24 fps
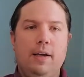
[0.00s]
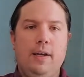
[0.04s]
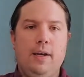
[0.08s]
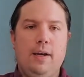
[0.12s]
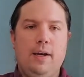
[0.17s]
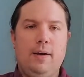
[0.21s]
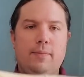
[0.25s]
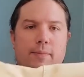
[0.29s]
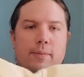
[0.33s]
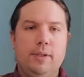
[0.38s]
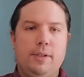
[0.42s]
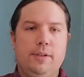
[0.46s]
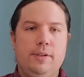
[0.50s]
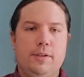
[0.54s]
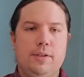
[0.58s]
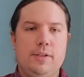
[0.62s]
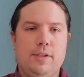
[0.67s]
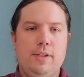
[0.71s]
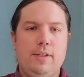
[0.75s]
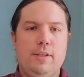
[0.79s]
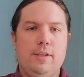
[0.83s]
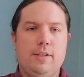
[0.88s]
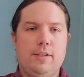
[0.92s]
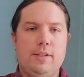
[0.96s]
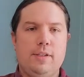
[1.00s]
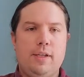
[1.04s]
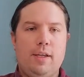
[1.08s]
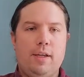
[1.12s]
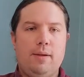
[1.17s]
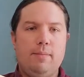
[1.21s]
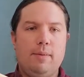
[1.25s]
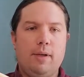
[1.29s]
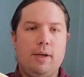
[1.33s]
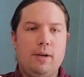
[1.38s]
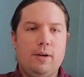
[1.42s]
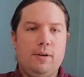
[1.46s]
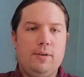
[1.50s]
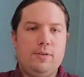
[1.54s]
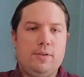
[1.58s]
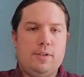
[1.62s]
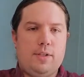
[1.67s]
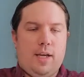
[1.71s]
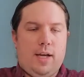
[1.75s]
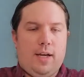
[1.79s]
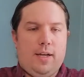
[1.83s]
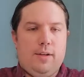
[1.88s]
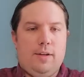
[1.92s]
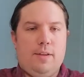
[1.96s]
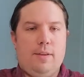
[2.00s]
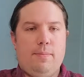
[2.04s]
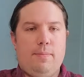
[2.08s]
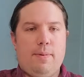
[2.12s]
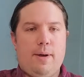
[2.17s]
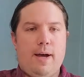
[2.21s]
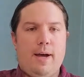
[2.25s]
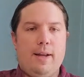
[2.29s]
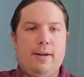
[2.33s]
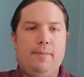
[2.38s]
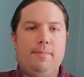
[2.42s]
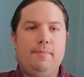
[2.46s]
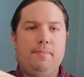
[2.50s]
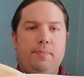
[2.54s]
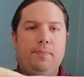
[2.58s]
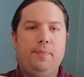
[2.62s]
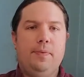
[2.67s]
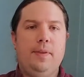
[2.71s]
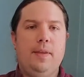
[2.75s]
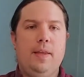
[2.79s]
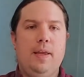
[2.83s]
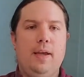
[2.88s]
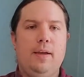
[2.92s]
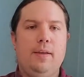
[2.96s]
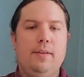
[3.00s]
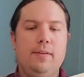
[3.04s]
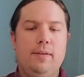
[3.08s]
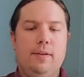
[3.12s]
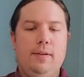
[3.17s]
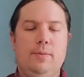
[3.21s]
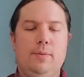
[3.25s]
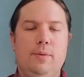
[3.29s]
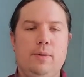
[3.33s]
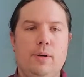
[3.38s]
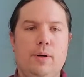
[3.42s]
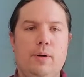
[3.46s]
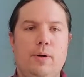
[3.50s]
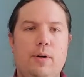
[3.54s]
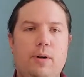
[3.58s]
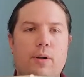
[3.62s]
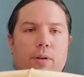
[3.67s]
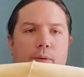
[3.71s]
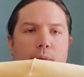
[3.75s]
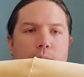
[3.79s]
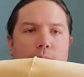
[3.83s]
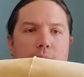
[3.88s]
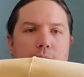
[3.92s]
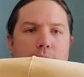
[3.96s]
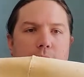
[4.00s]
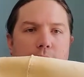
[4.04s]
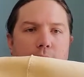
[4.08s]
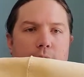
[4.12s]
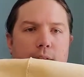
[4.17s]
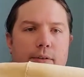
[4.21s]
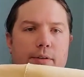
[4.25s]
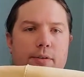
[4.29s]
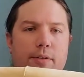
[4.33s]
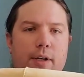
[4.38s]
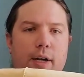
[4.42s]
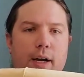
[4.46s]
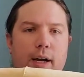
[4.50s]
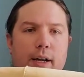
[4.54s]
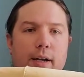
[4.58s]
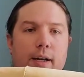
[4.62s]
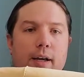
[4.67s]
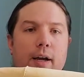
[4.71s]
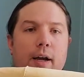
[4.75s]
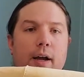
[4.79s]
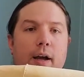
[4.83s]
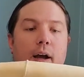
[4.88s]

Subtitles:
And then you'll see the seam that goes down to the bottom and will go all the way to the other side.